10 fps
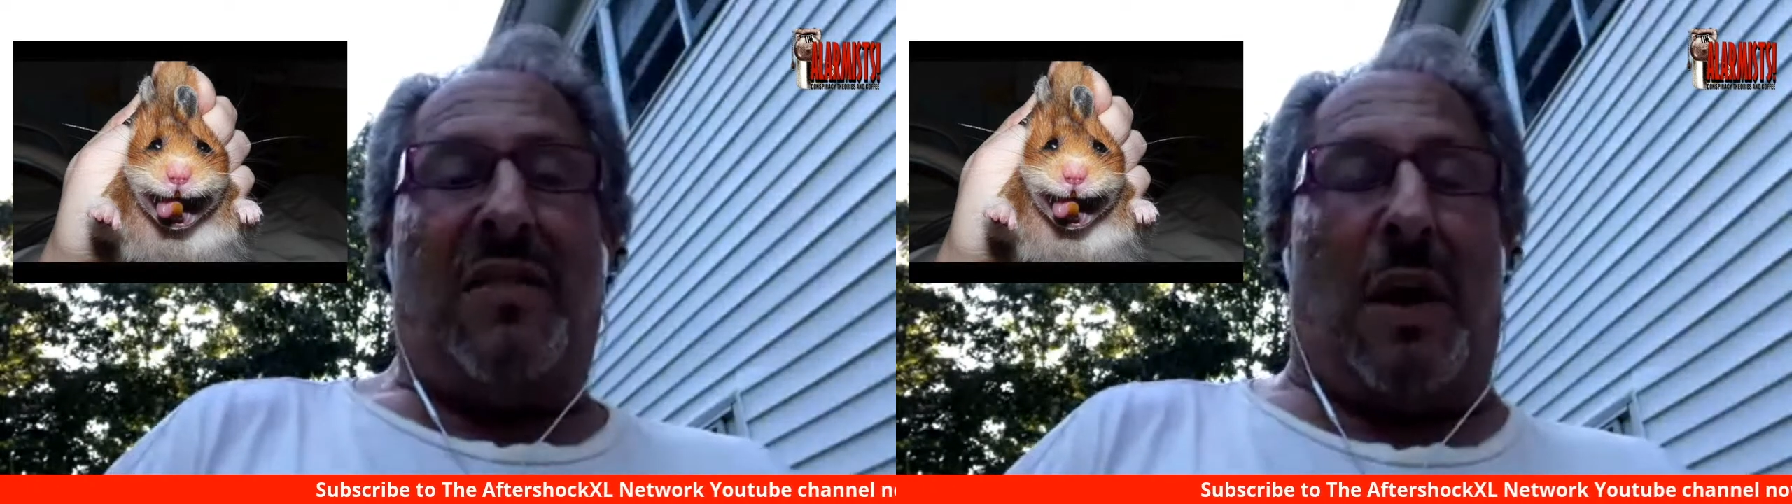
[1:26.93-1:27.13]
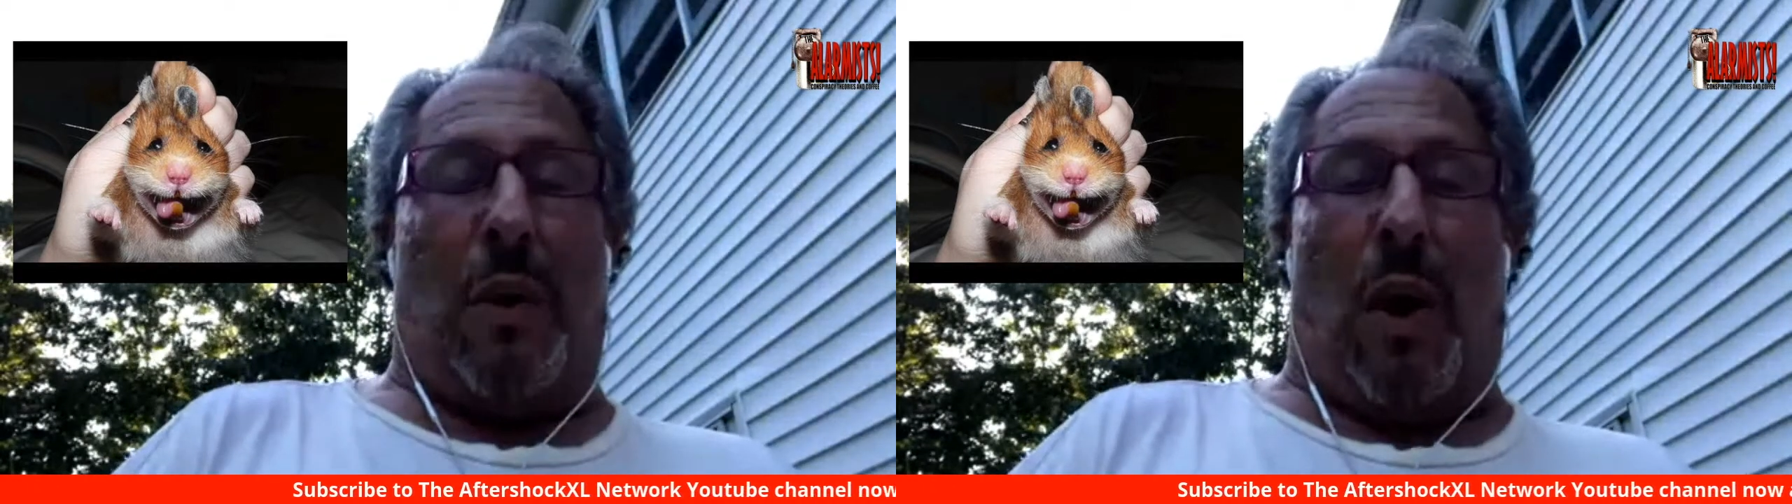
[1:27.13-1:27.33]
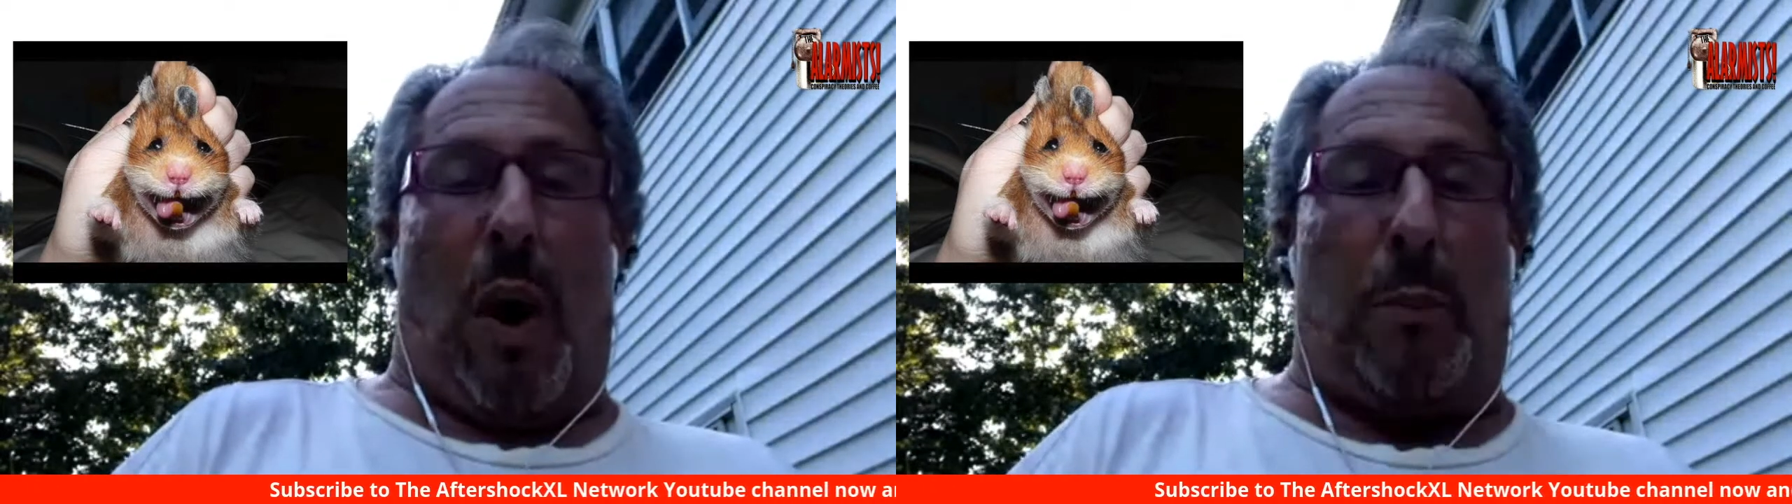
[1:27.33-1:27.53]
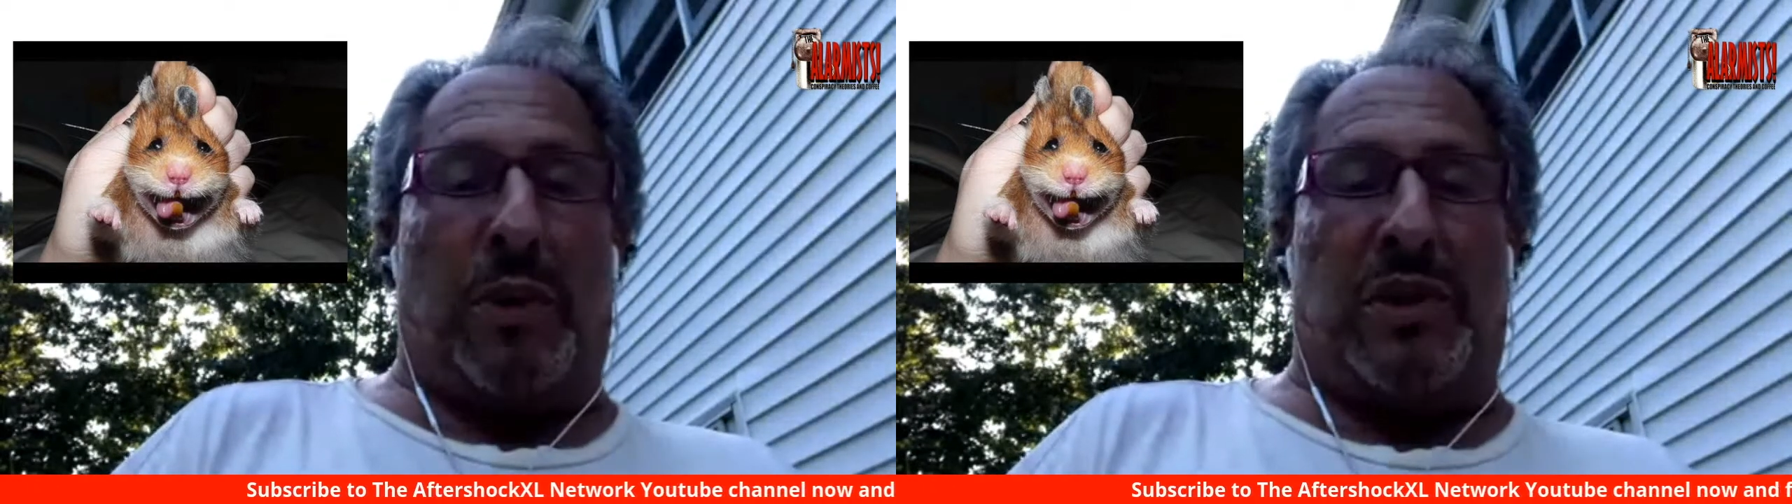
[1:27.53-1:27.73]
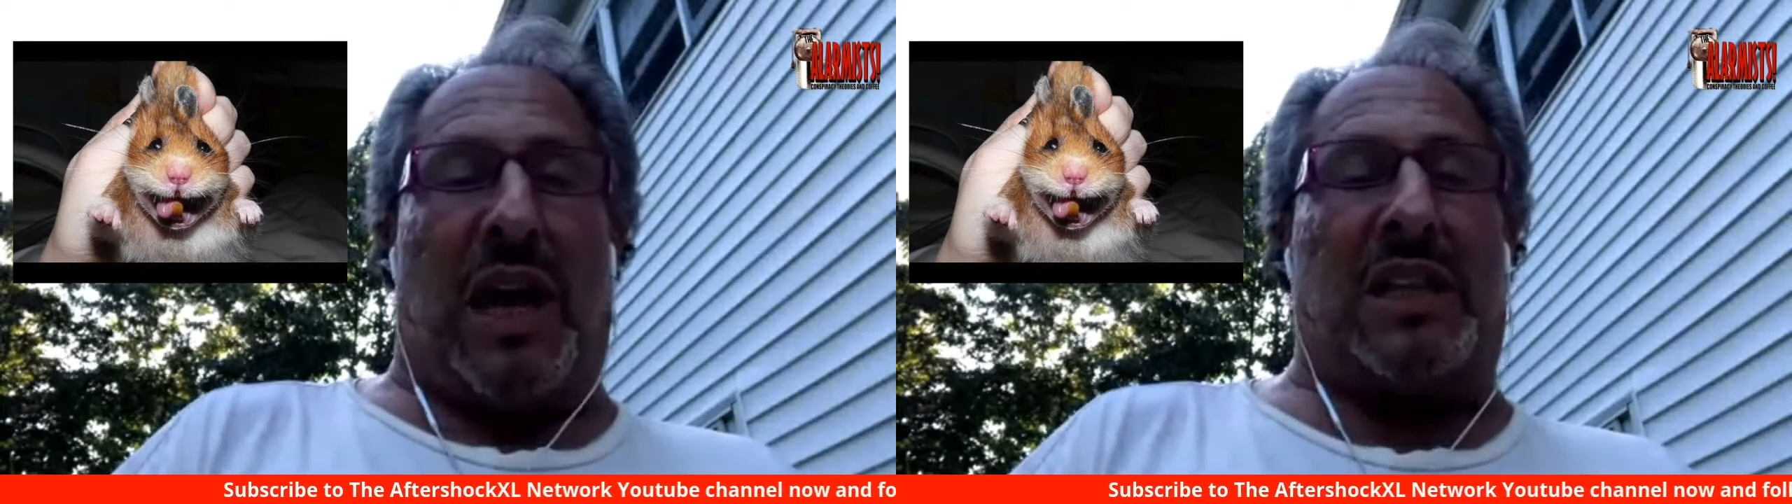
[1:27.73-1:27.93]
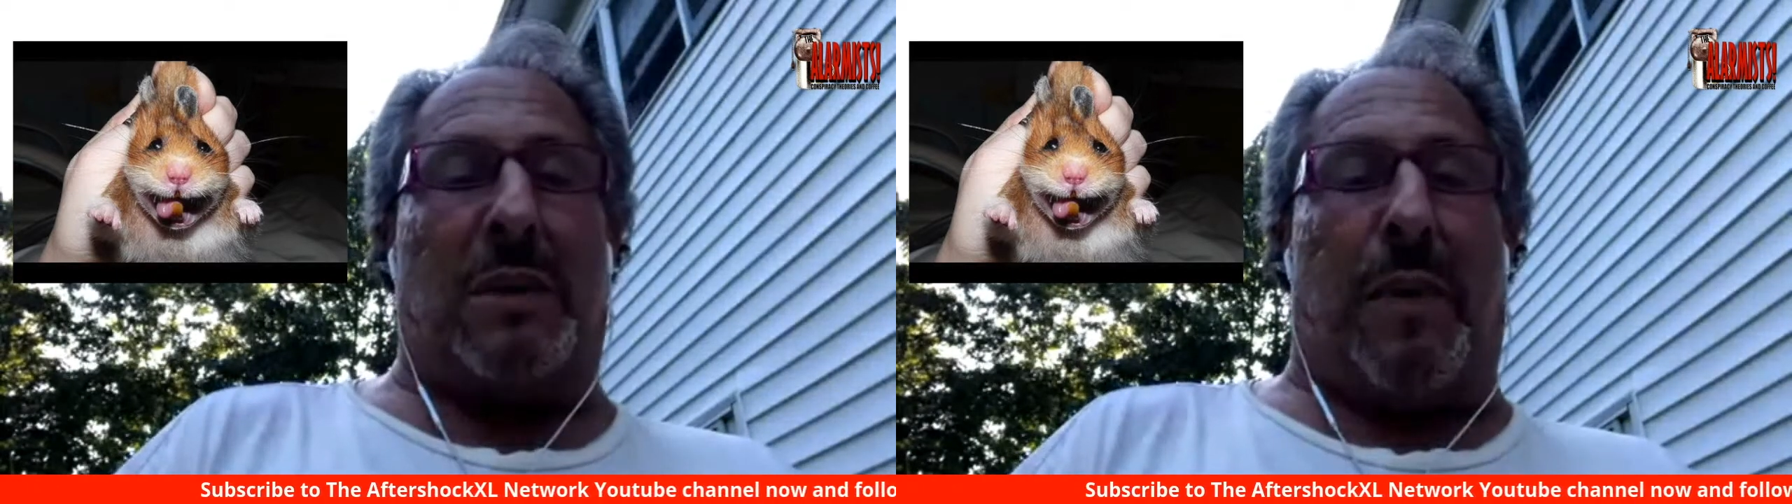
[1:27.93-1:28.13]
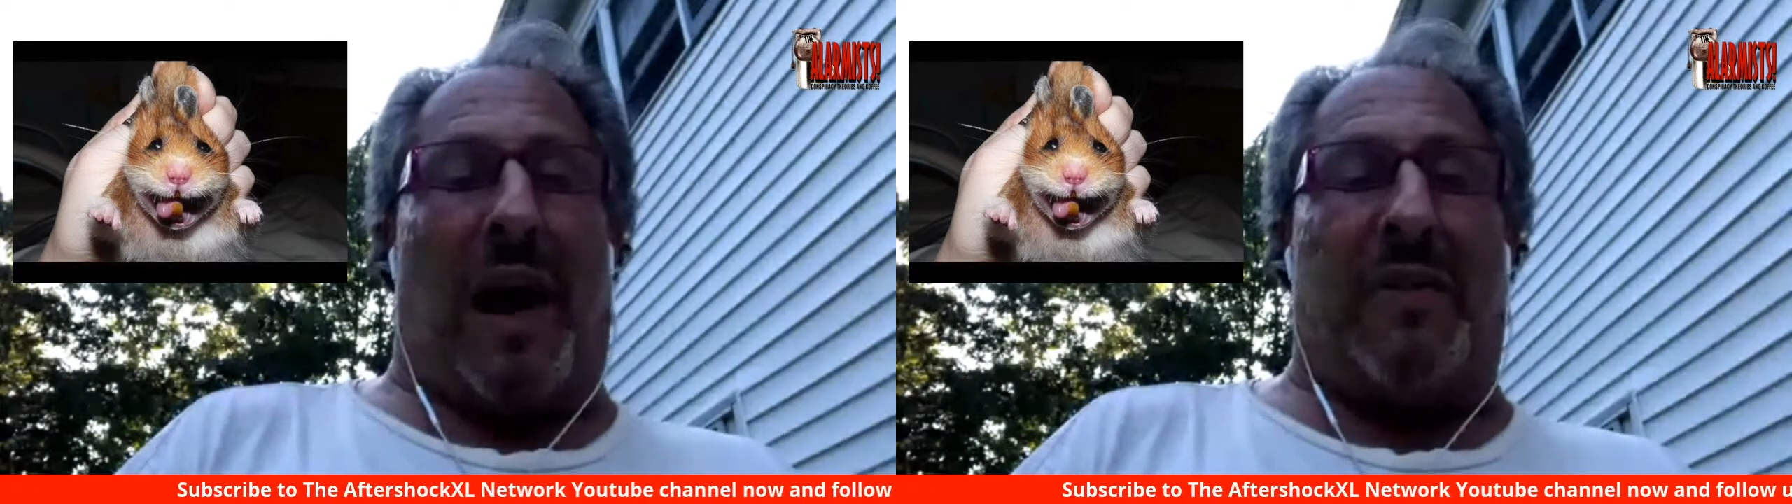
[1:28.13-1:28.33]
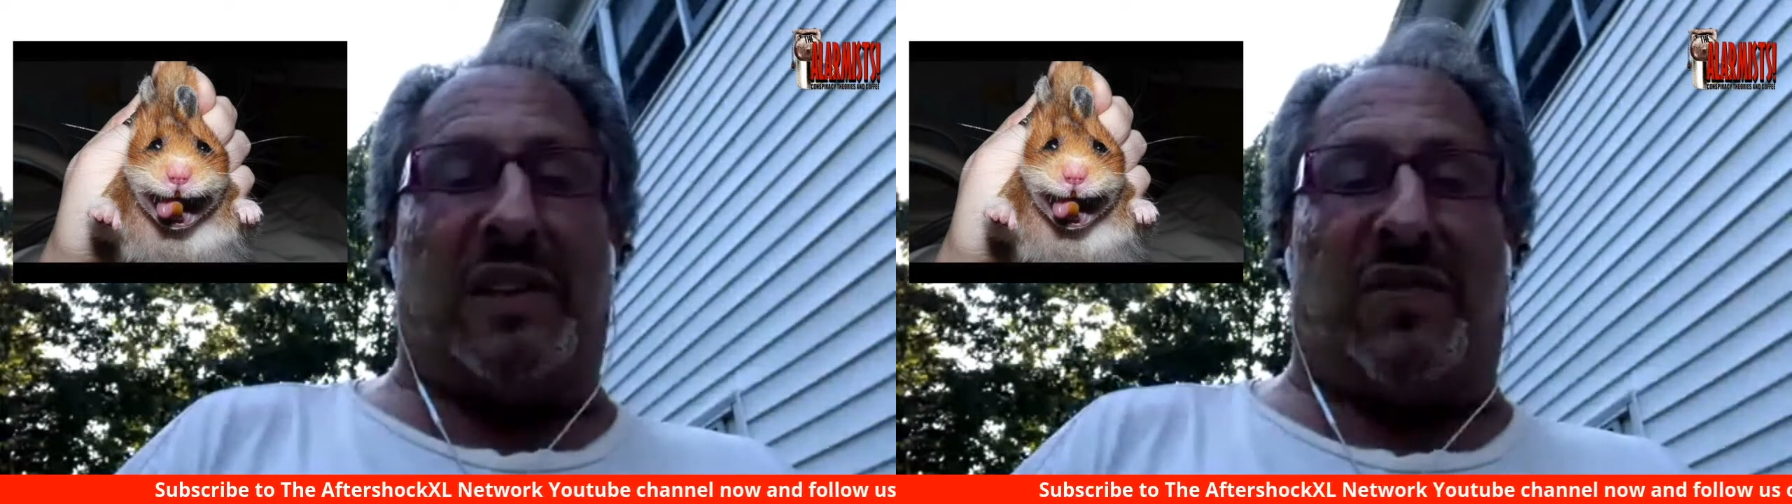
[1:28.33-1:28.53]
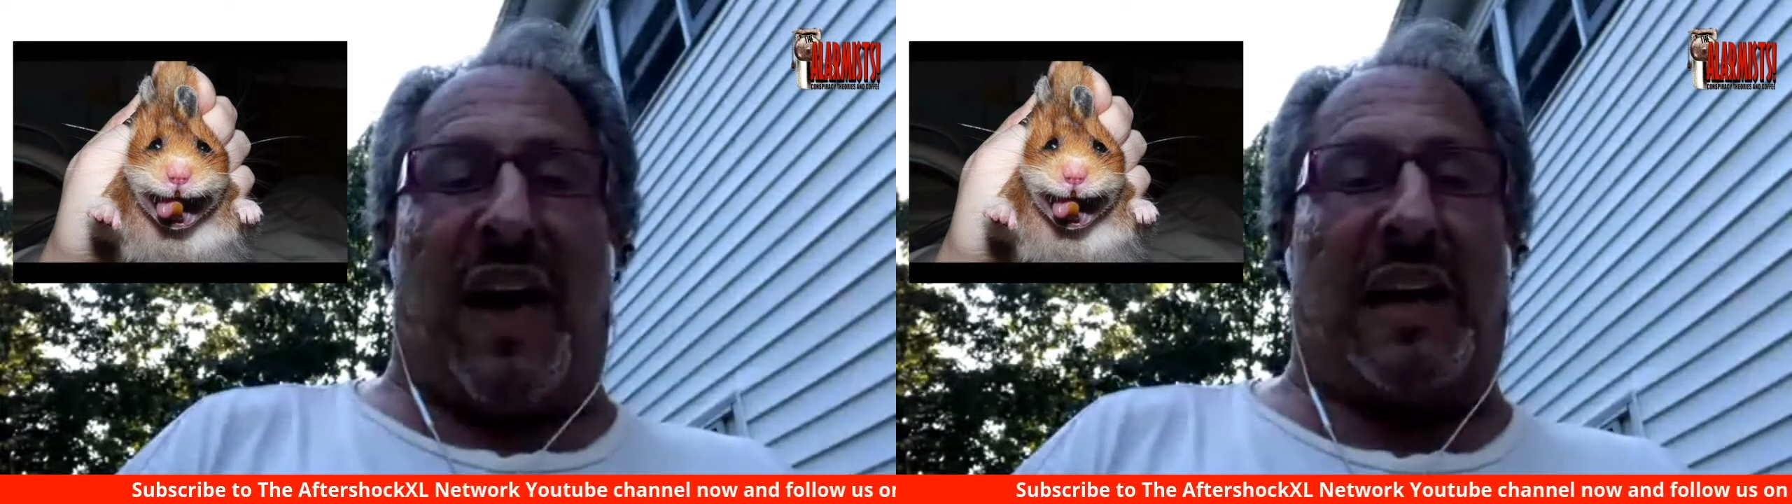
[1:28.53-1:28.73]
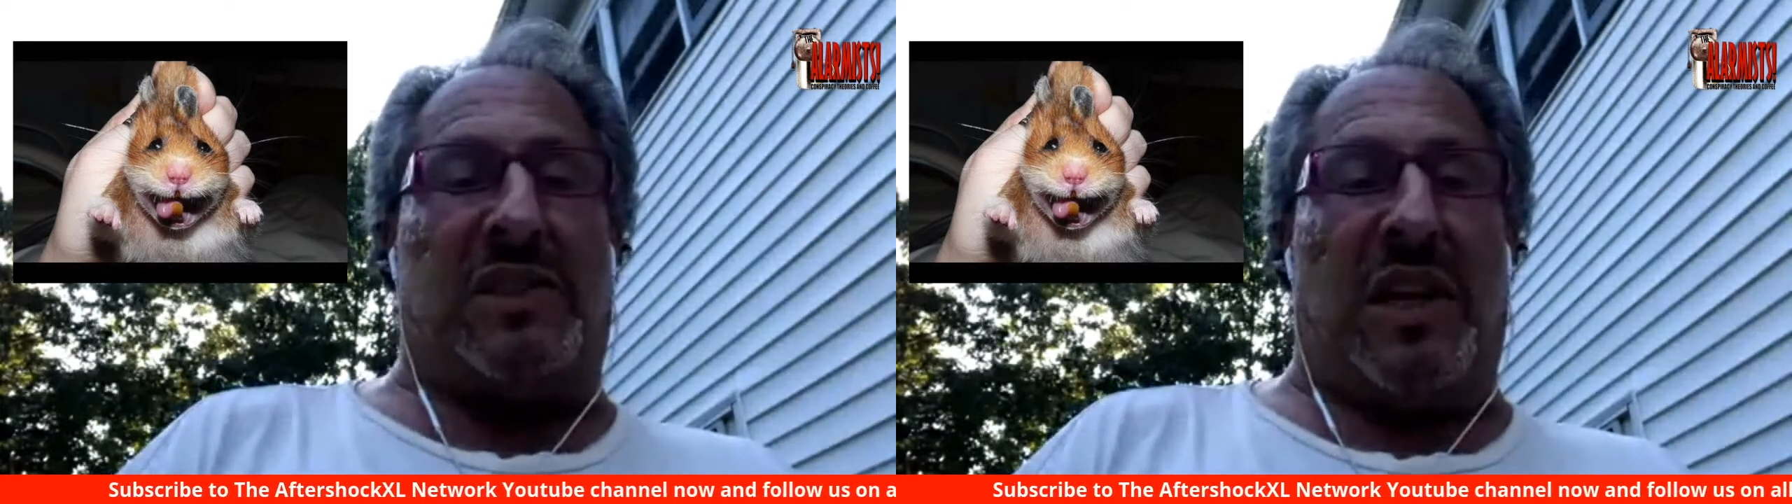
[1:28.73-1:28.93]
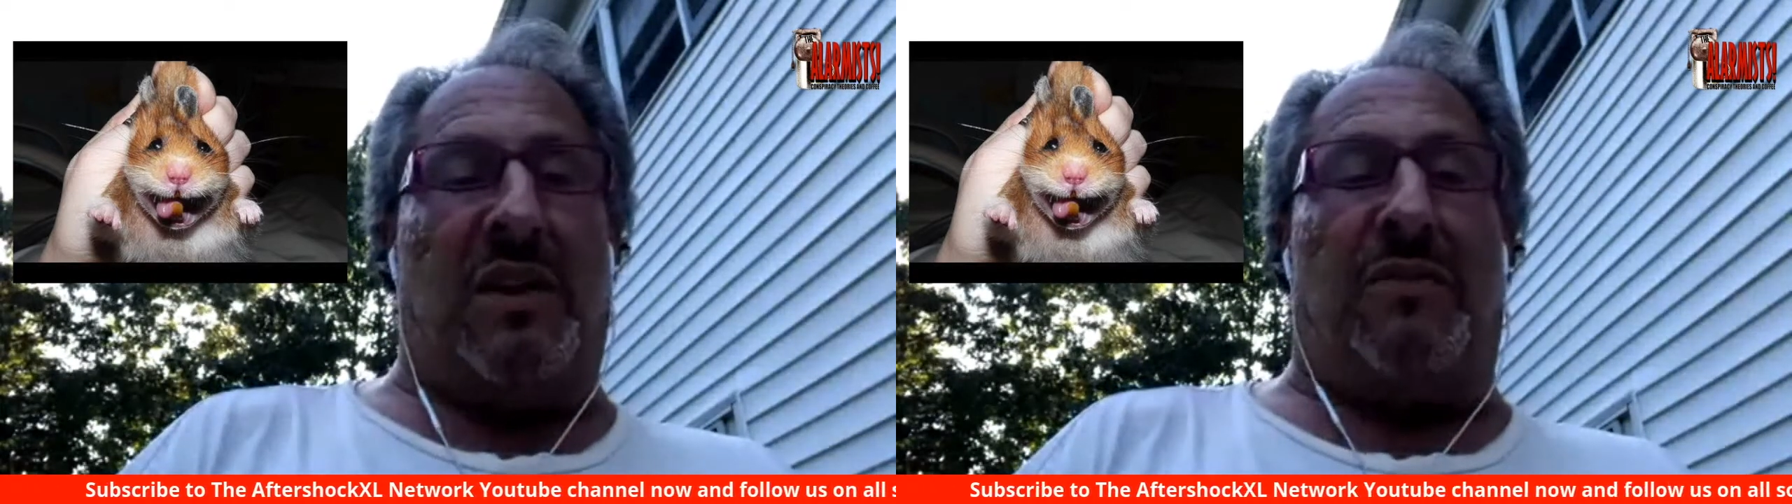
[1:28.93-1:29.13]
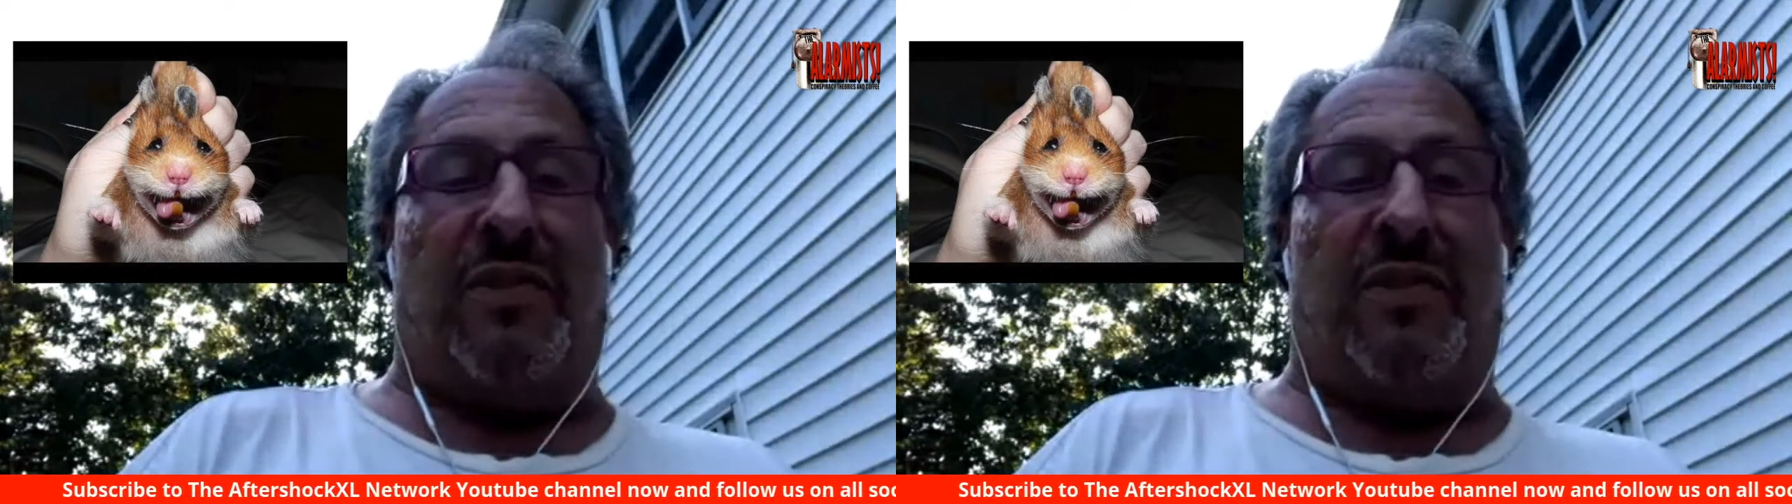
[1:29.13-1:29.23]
They were all protected by this vaccine.